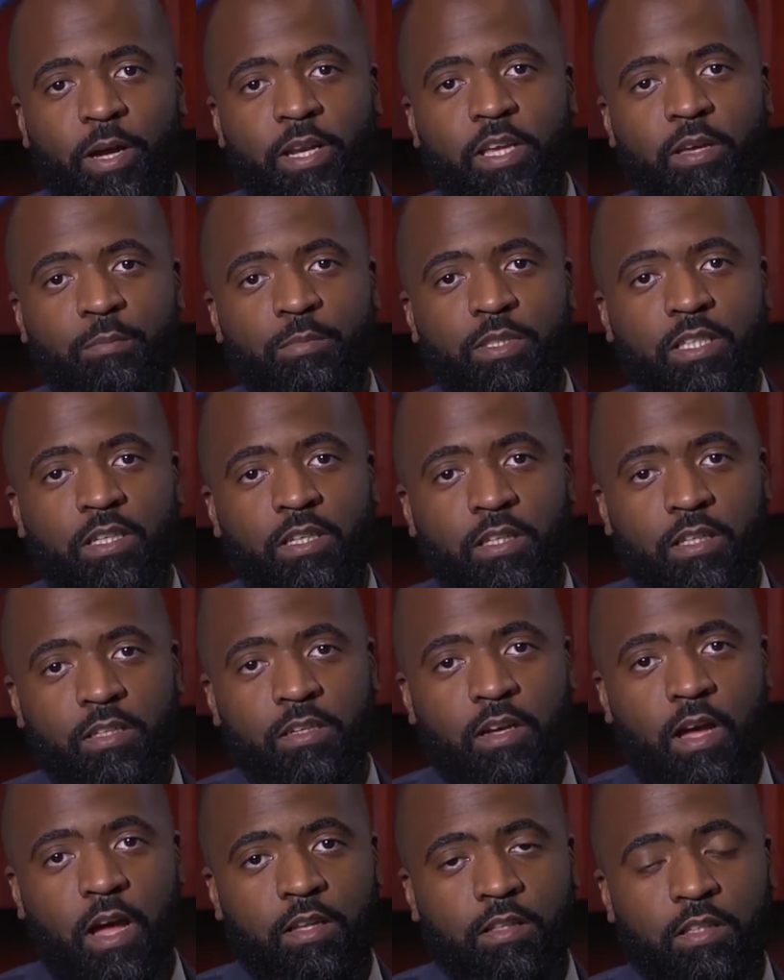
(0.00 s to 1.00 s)
My name is
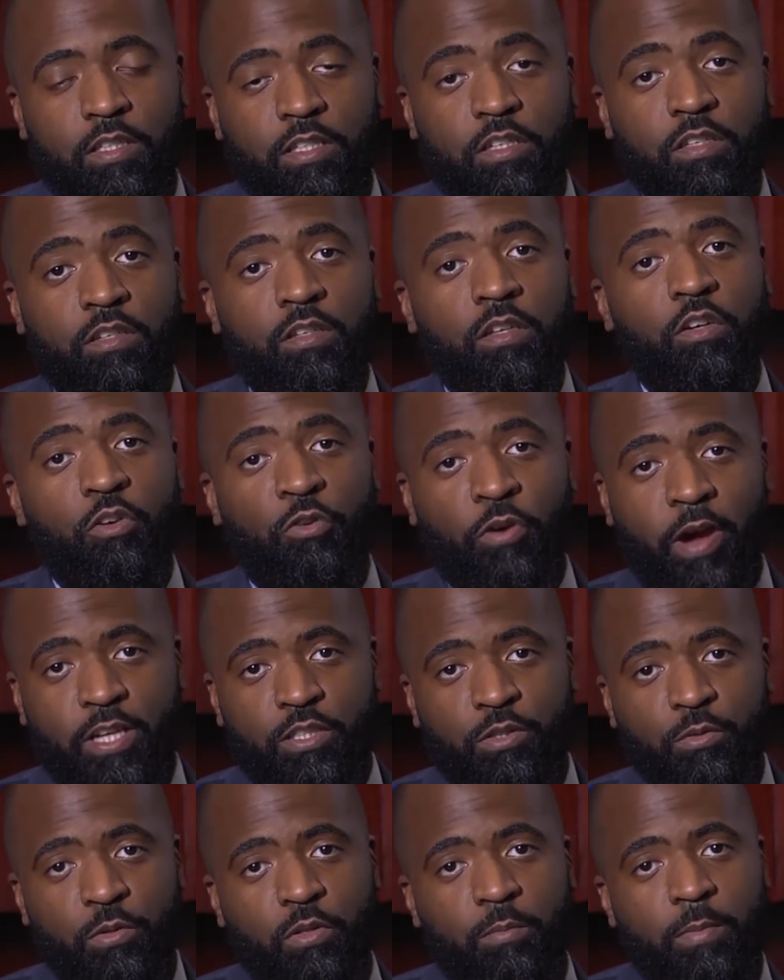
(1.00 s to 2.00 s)
Khalil Ali,
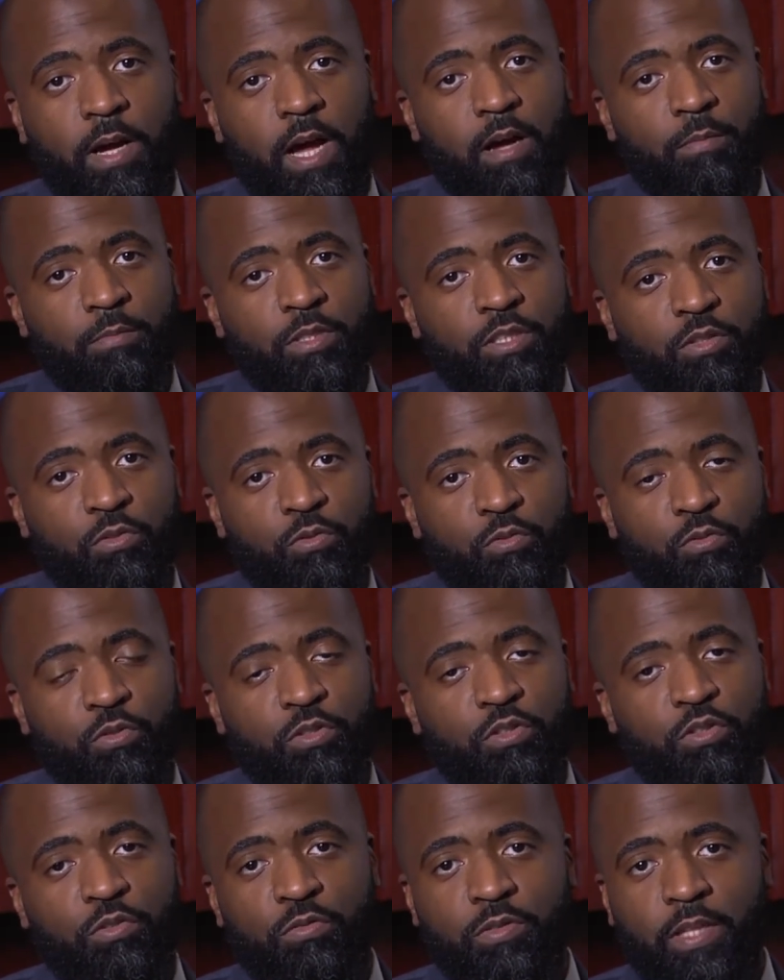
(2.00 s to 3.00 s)
graduate of Mohammed
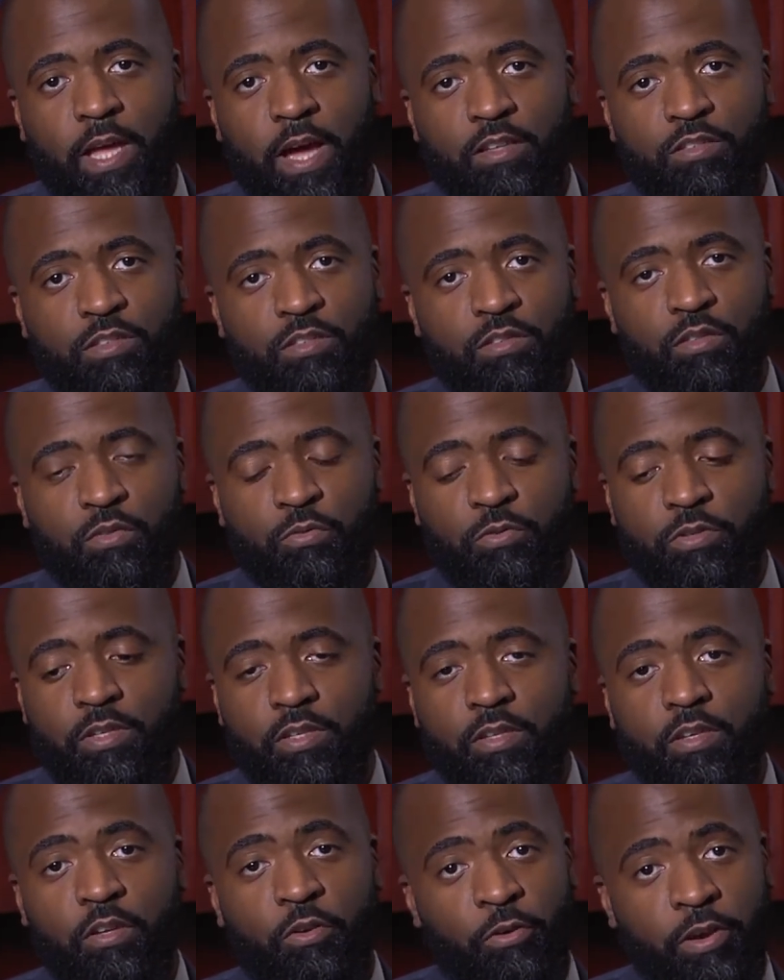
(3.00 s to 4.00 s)
Schools
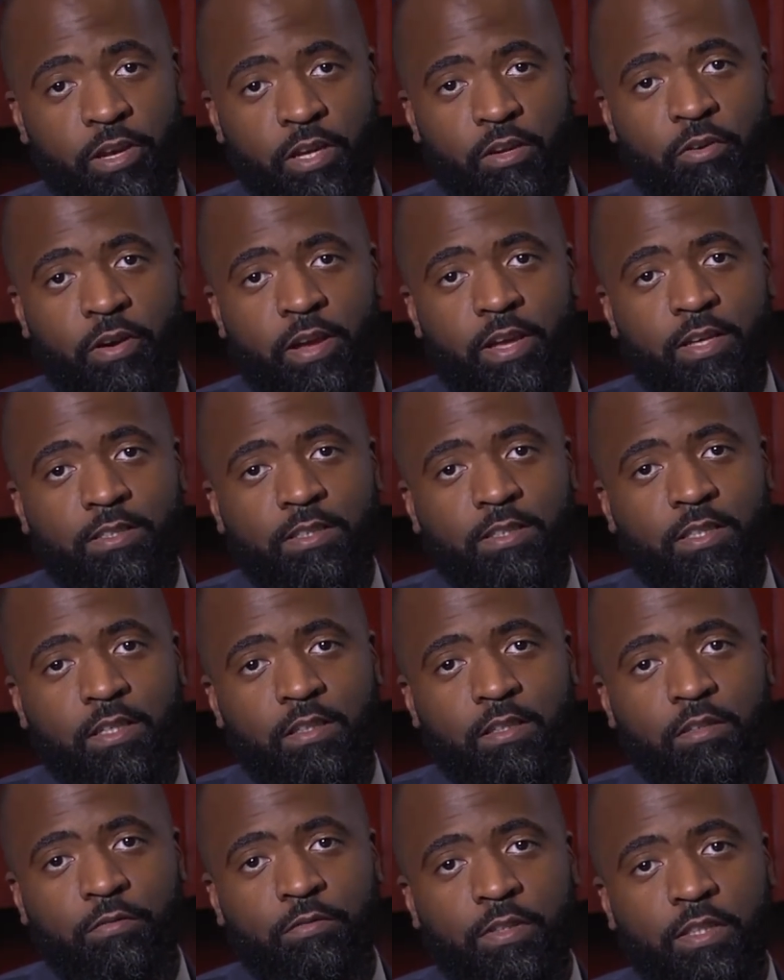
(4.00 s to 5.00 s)
2003, great
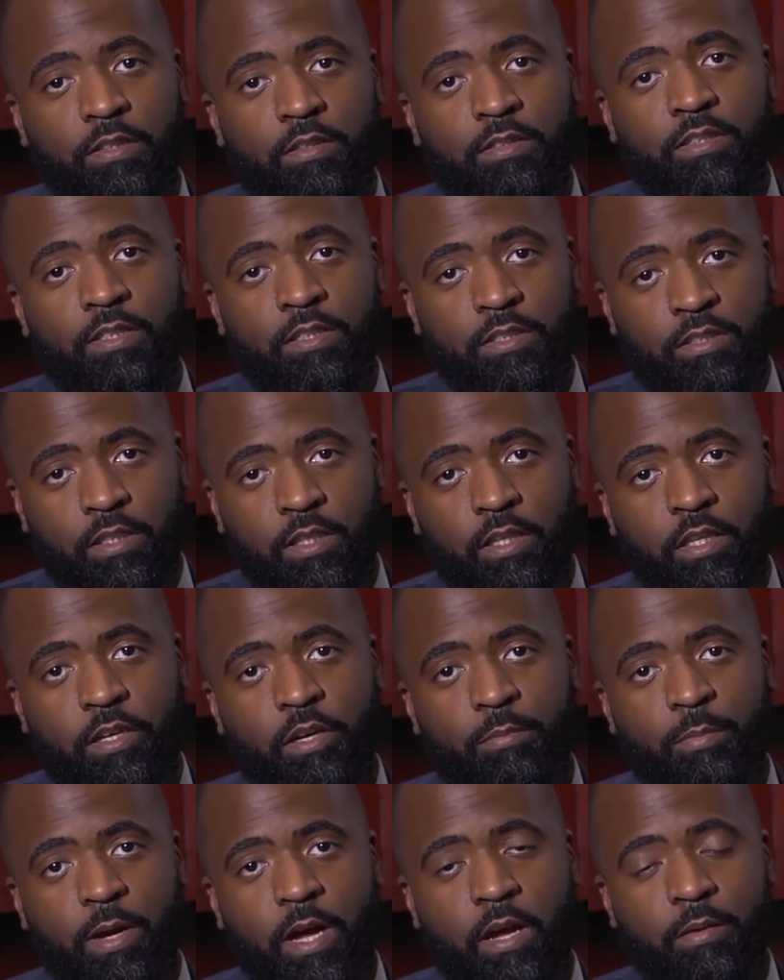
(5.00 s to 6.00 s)
grandson of Sister
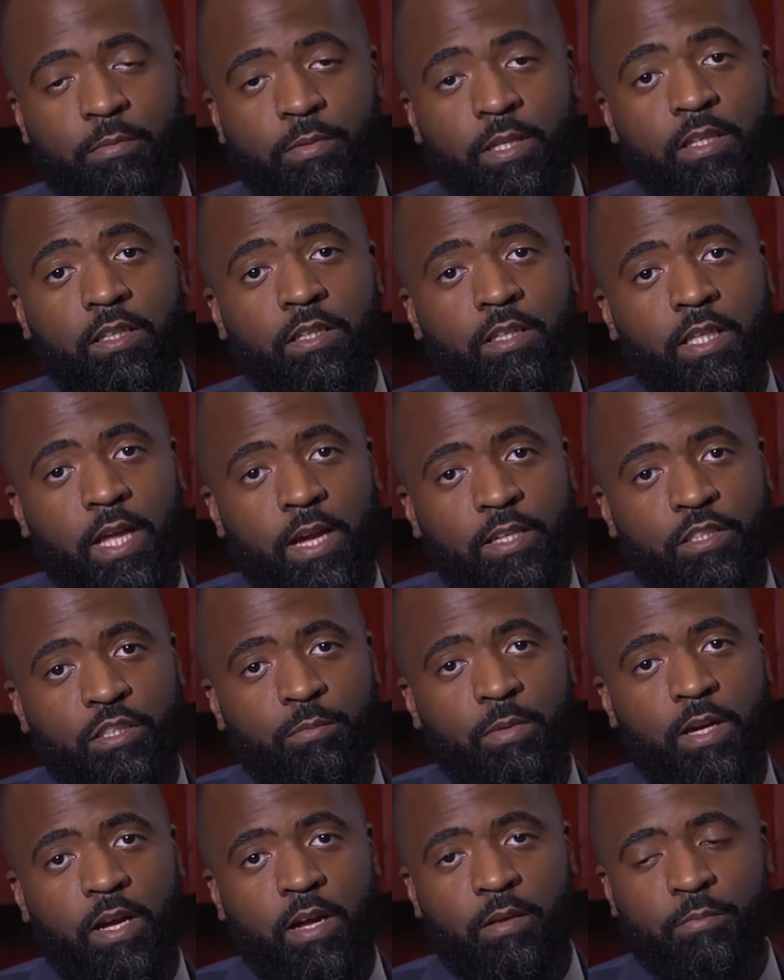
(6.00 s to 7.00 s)
Clara Muhammad and
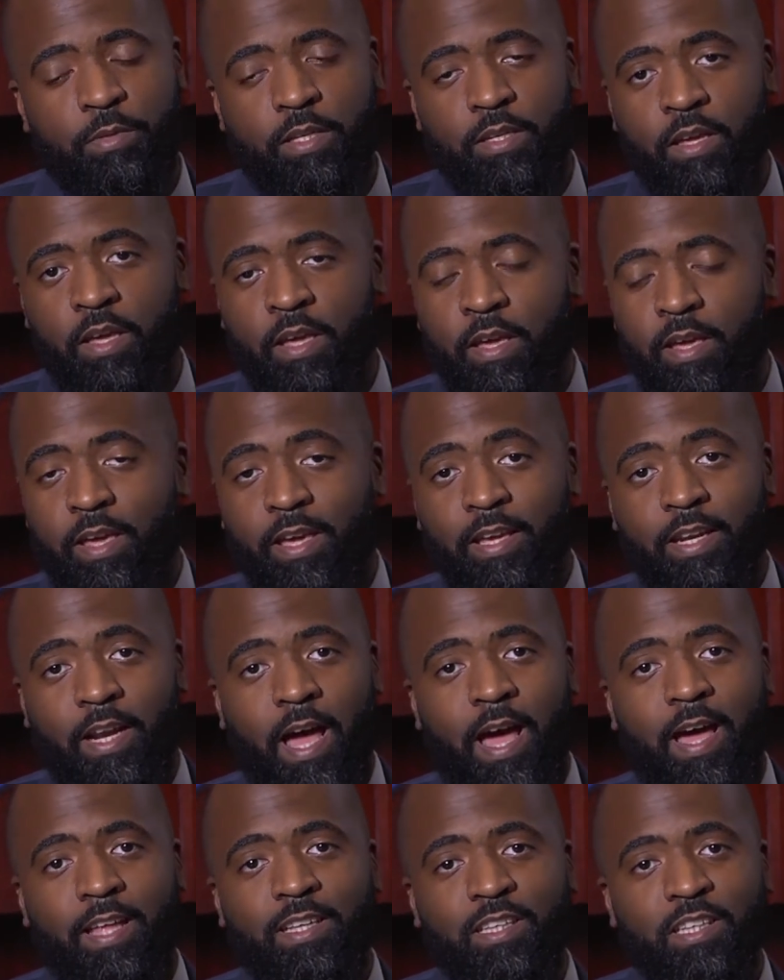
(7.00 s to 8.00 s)
Elijah Muhammad, and
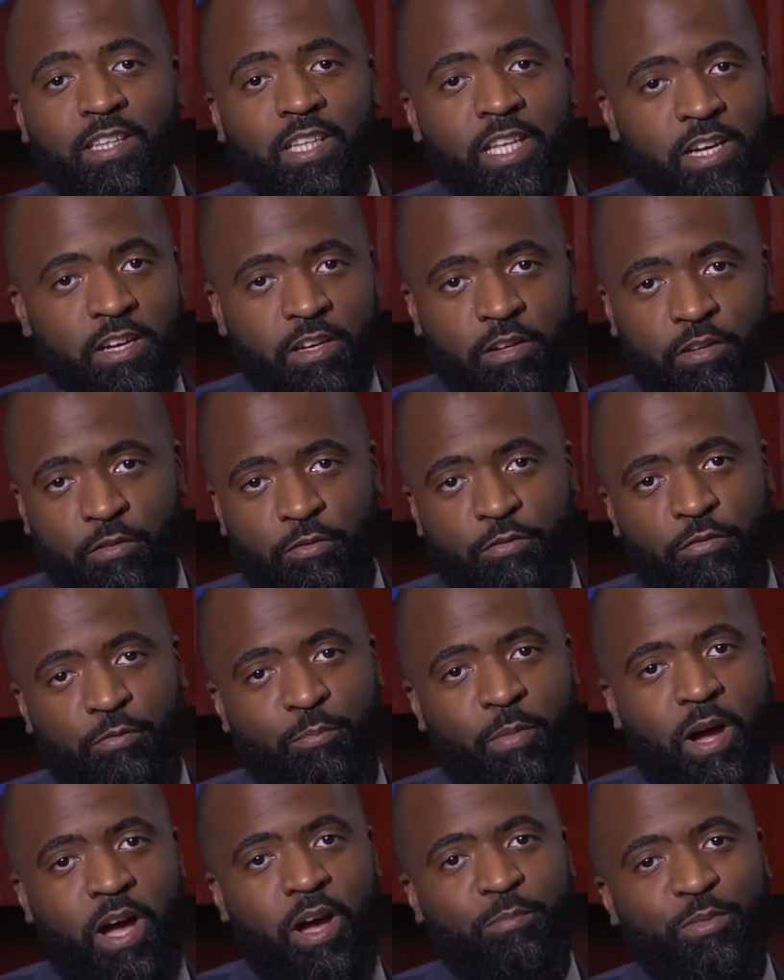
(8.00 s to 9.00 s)
I love
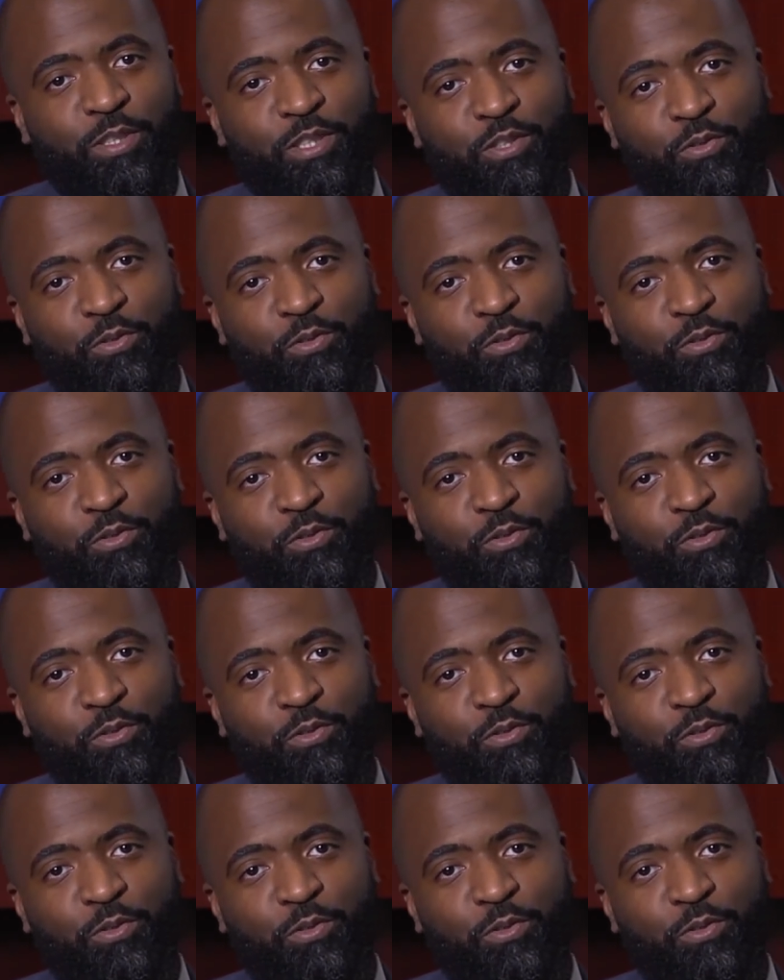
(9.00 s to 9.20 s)
Mohammed